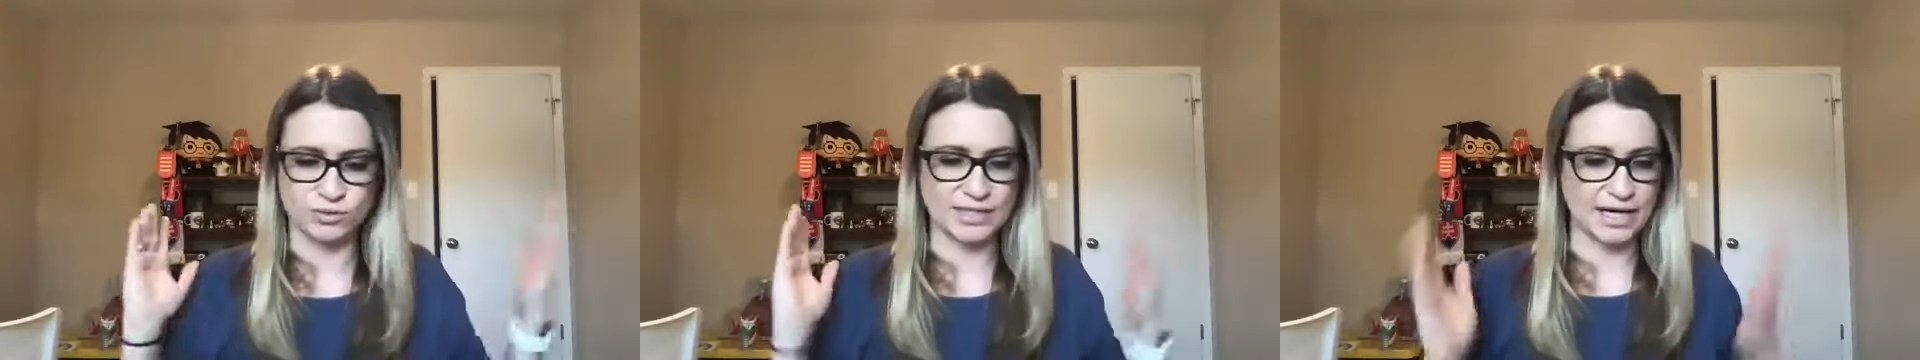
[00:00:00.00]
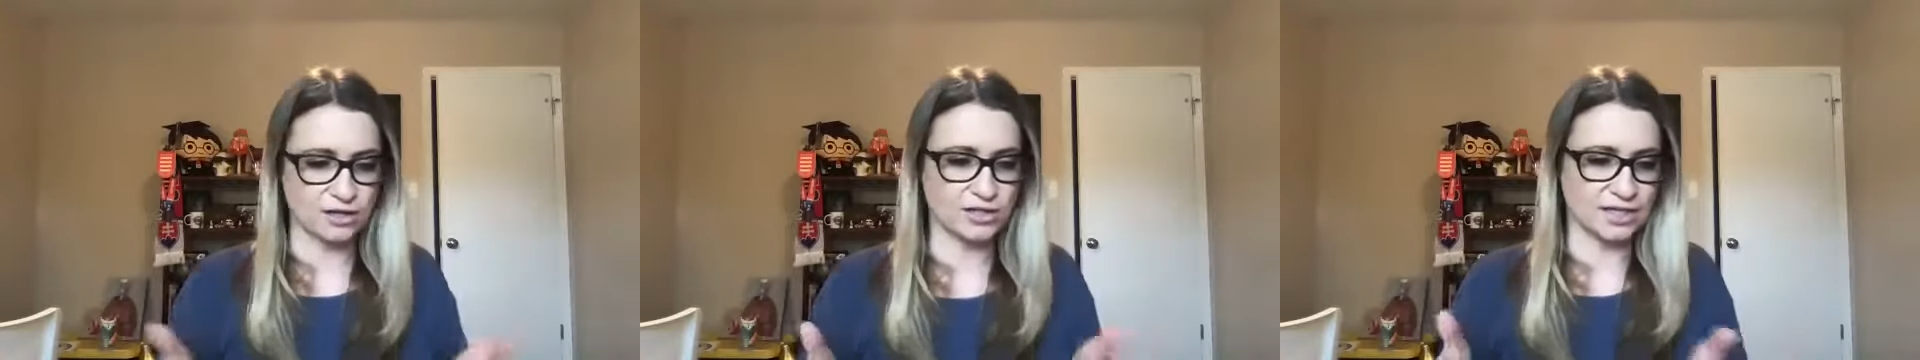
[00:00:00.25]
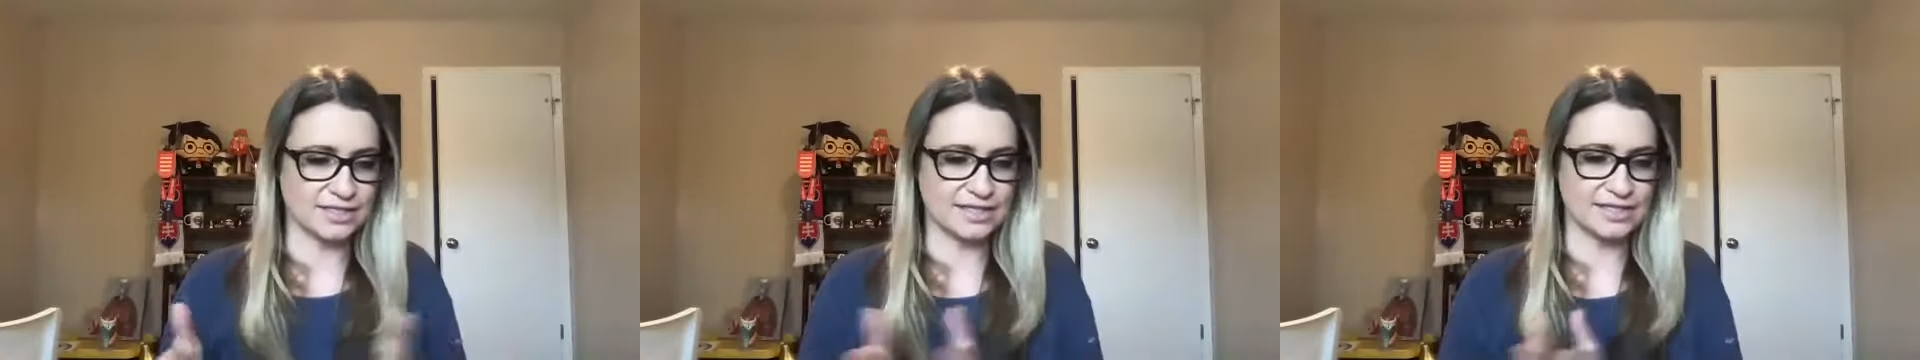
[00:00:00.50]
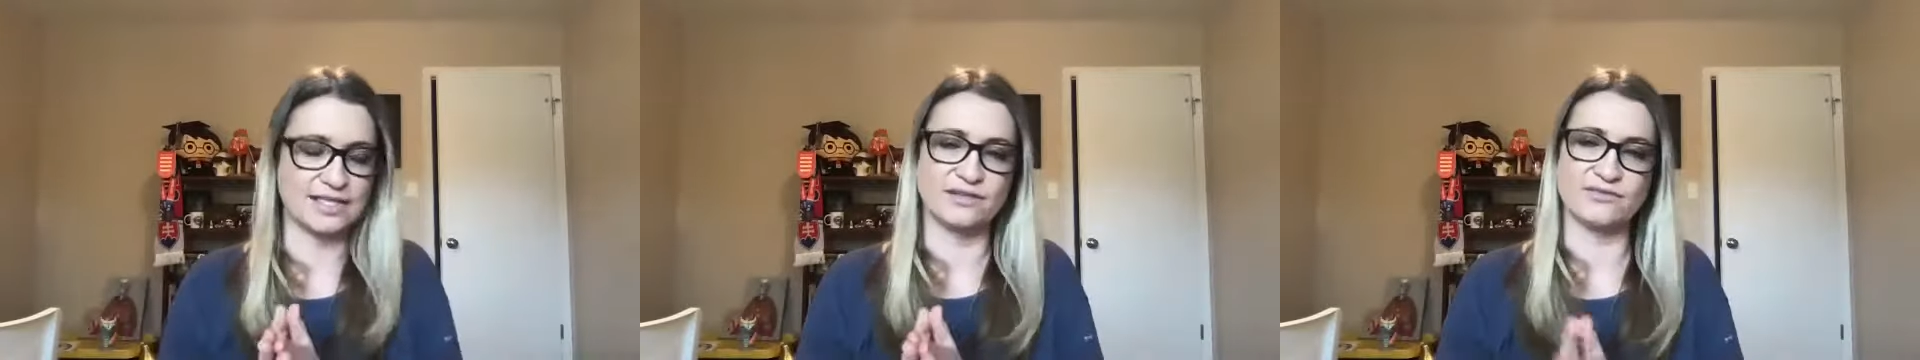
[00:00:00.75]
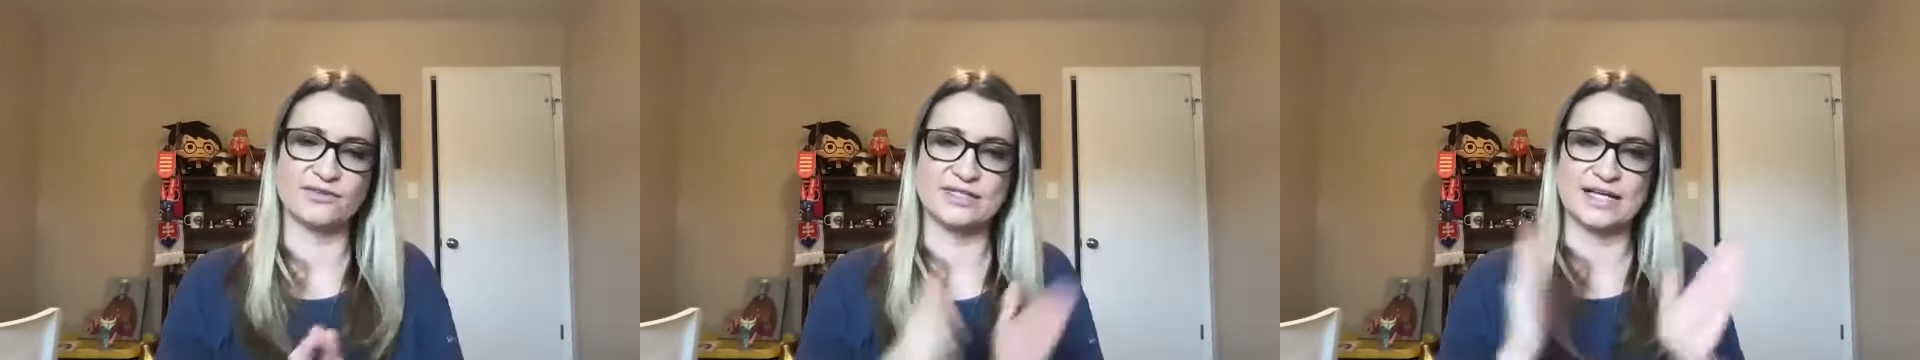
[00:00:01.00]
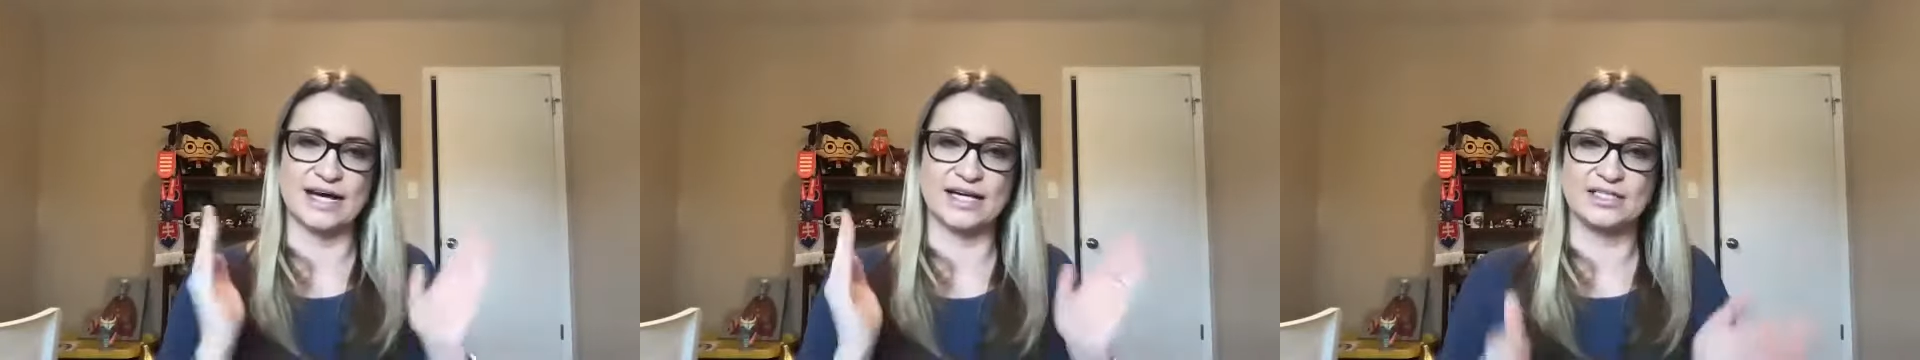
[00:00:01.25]
cytotoxic T
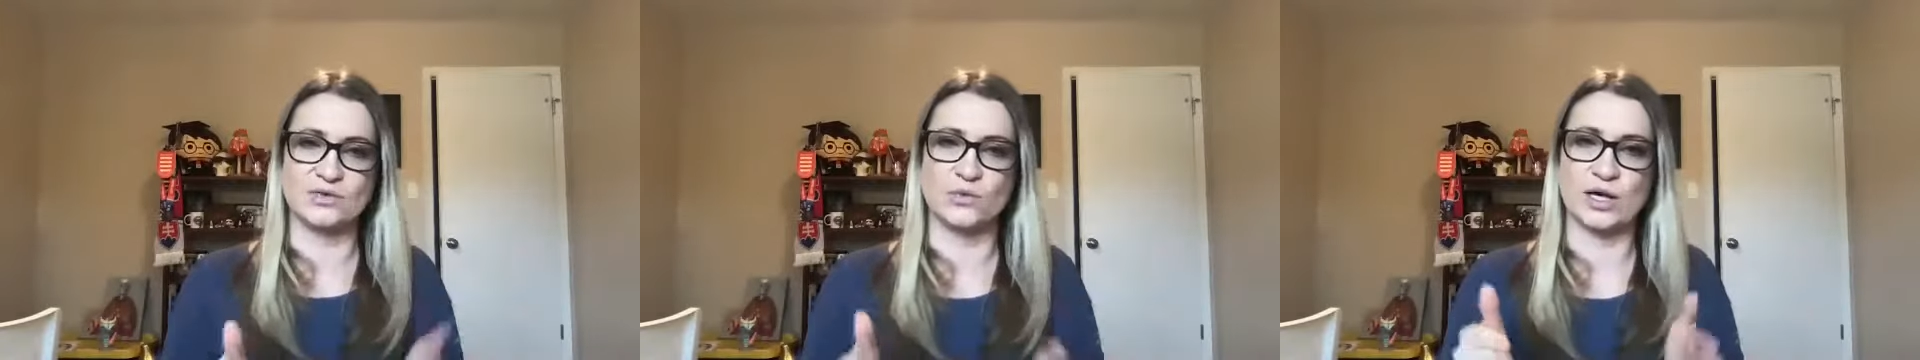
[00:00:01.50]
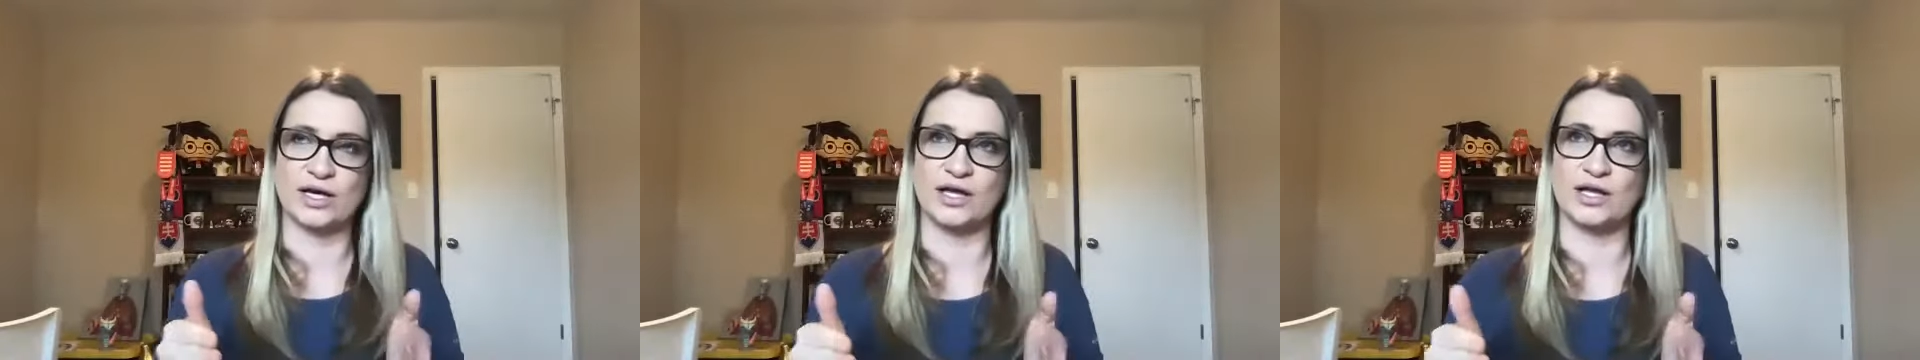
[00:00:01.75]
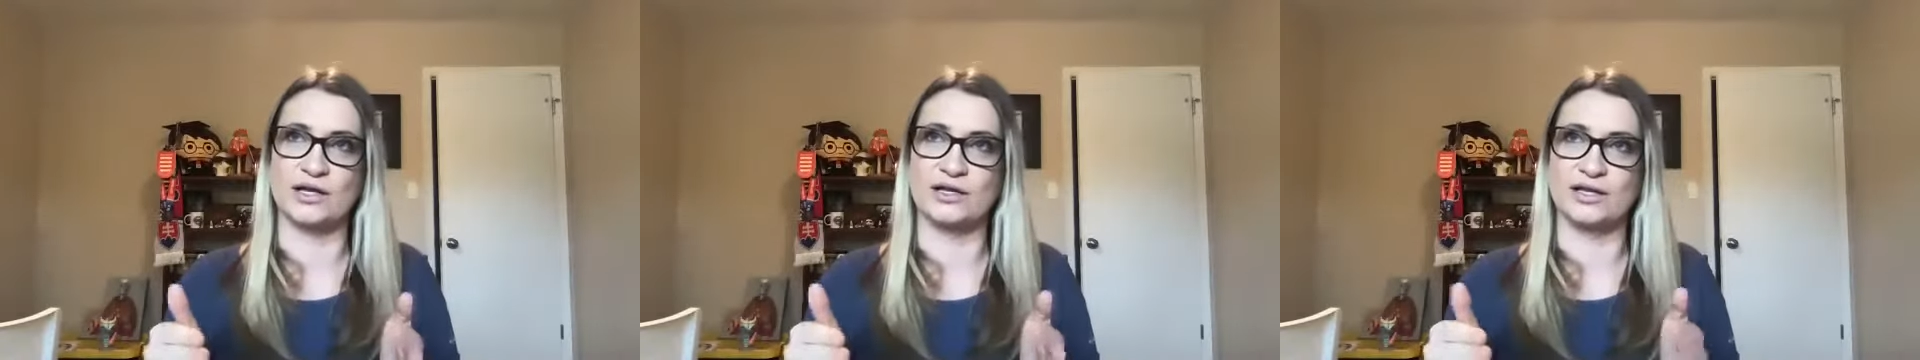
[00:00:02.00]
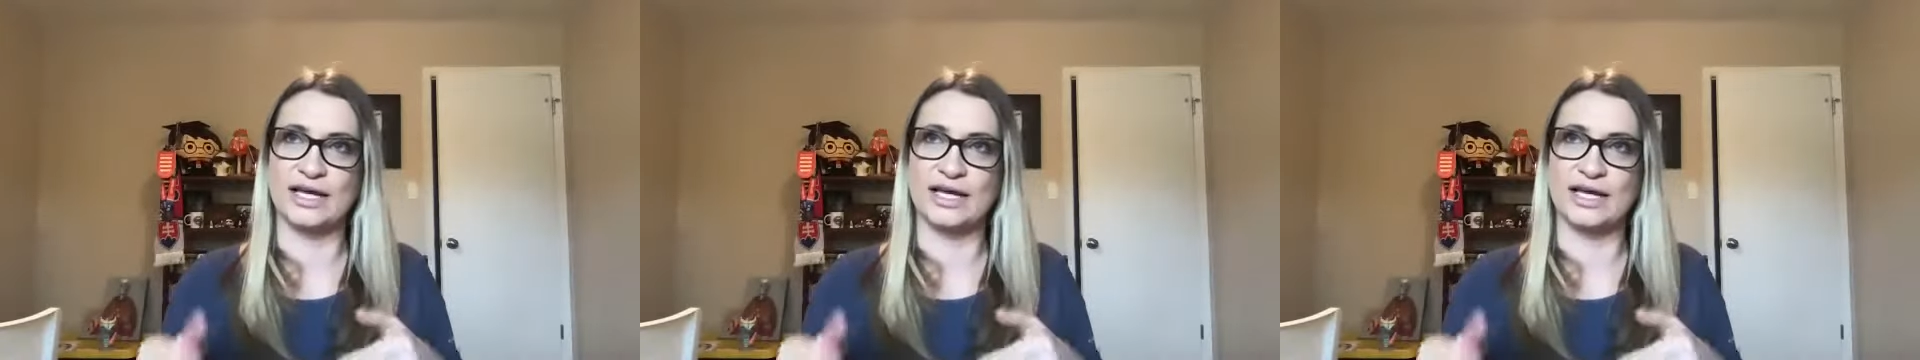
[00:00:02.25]
lymphocytes will